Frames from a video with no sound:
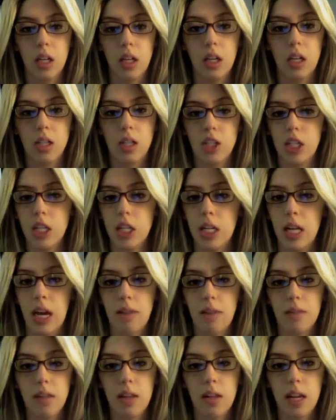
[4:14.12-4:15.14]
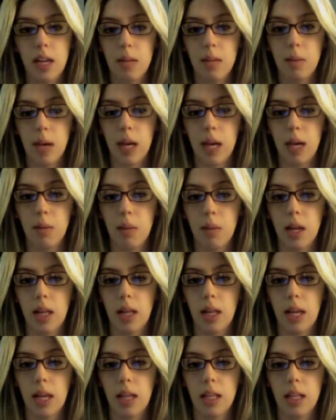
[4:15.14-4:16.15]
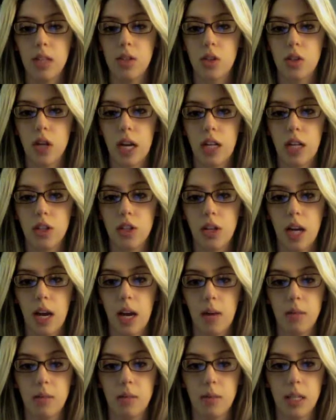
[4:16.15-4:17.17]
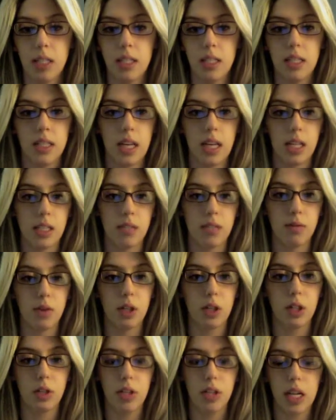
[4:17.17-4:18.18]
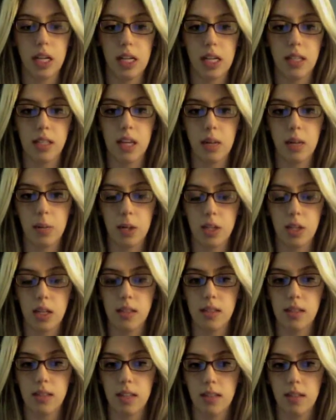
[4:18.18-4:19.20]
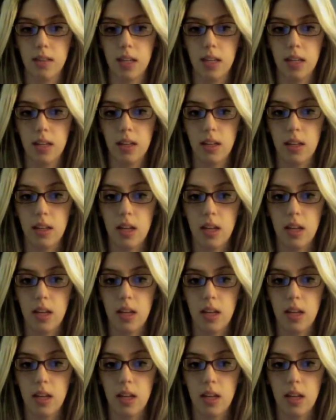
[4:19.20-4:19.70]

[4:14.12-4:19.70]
She did not feel any pain when I lightly scratched her abdomen to test for cutaneous hypersensitivity.